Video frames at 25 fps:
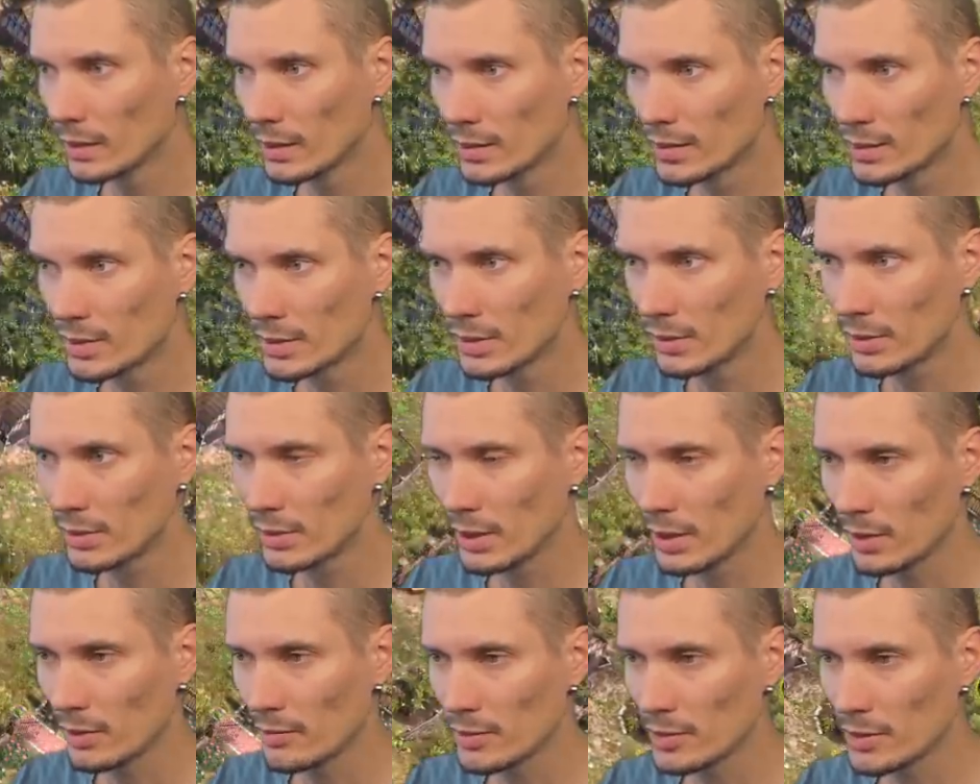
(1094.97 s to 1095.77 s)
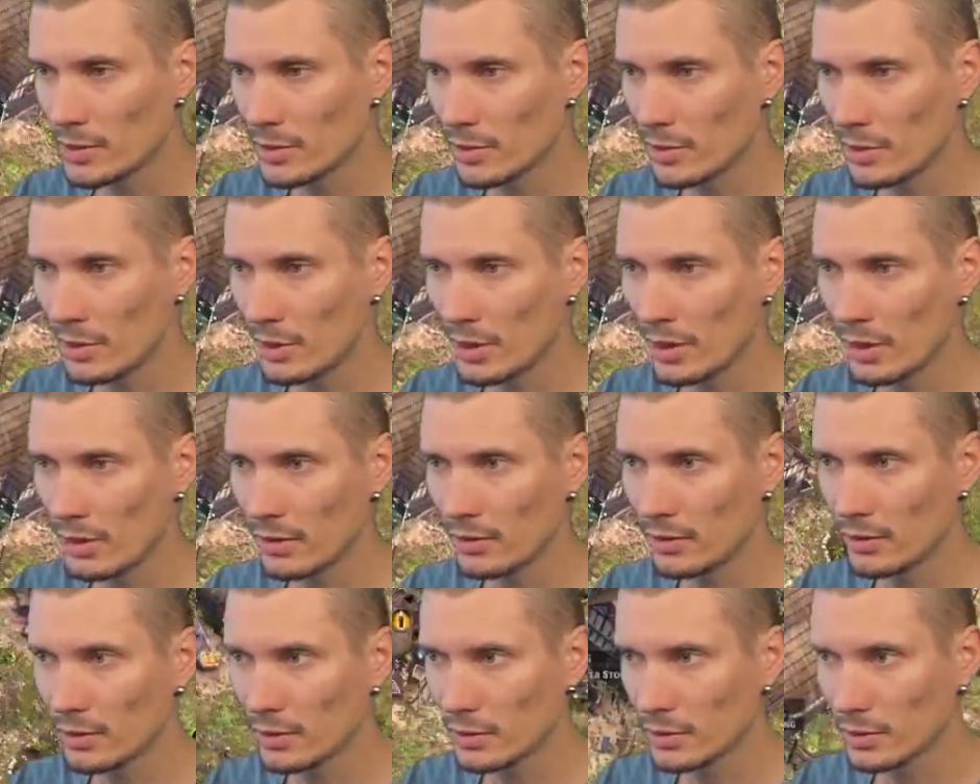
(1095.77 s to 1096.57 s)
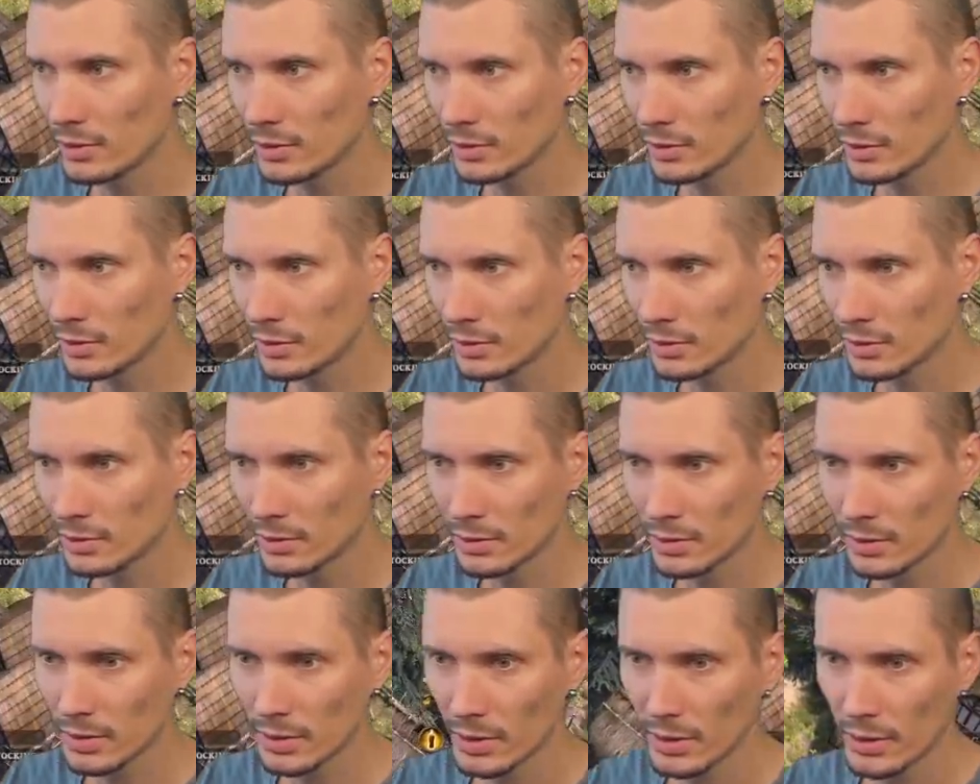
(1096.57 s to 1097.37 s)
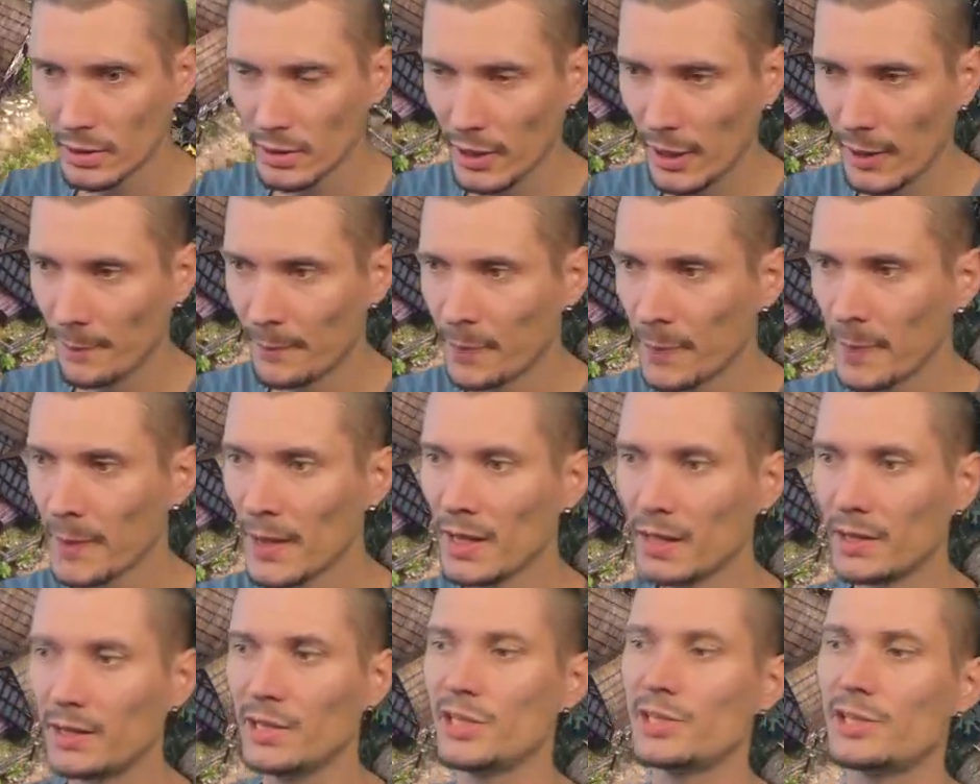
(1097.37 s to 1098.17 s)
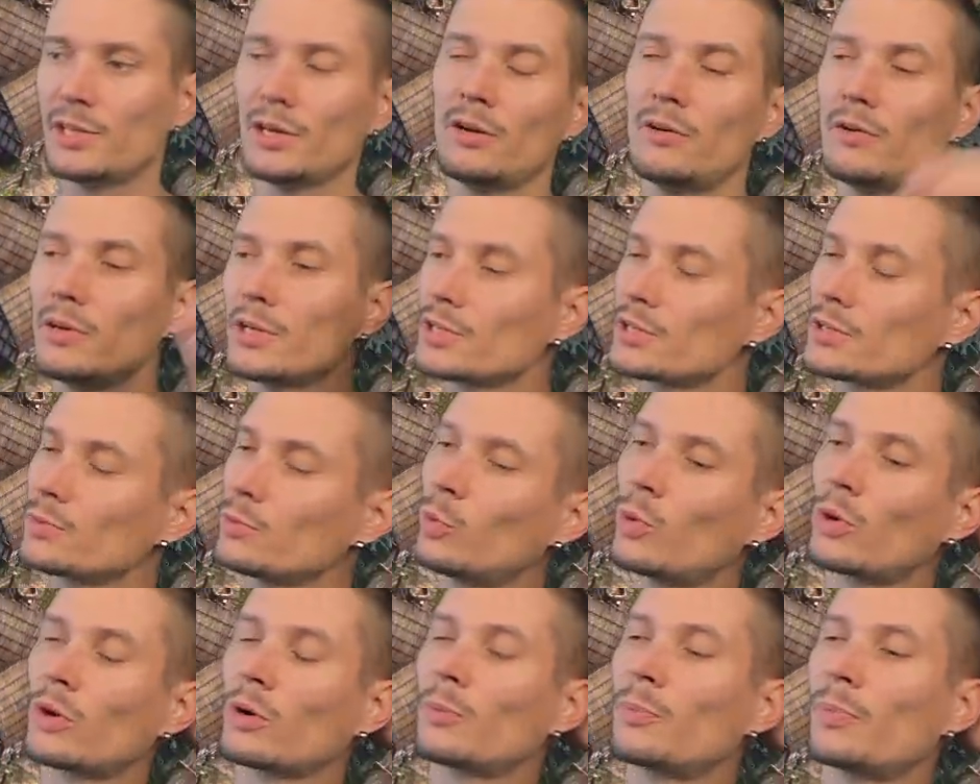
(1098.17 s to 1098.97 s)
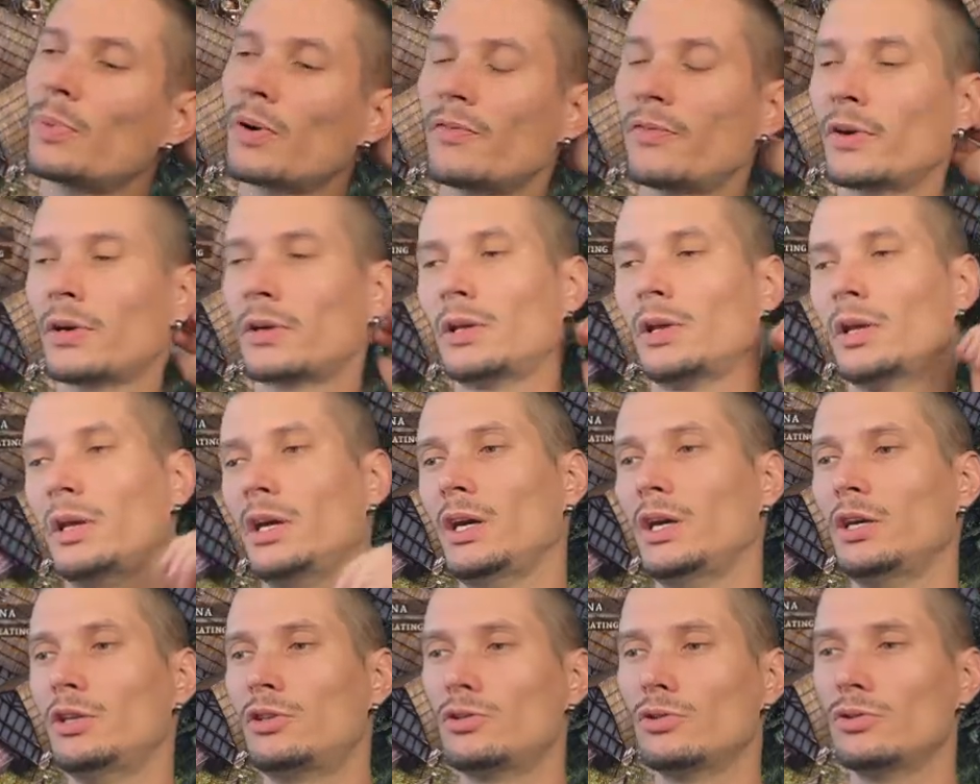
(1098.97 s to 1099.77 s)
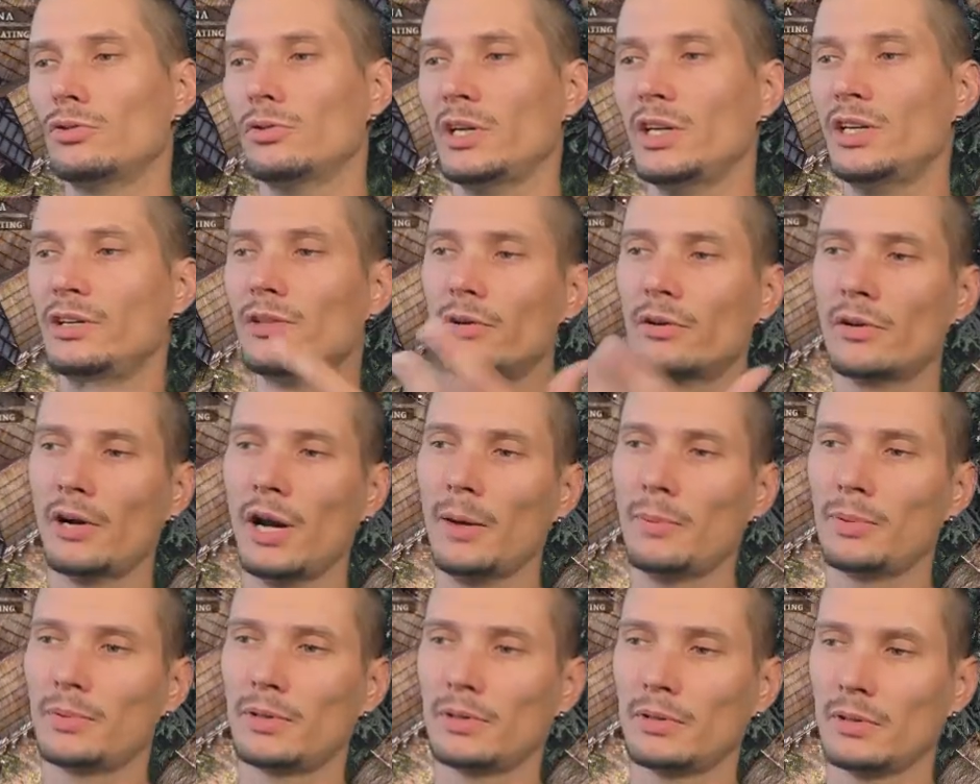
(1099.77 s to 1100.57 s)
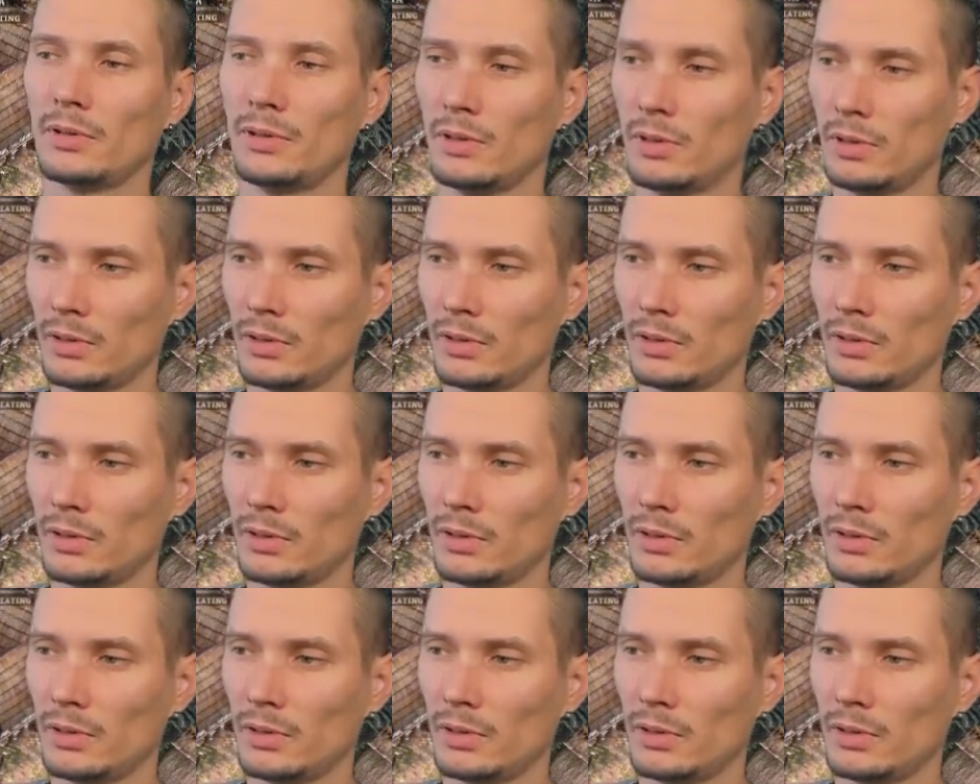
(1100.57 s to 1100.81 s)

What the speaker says: Let's see how it's going. Yeah, these towers work perfectly to intercept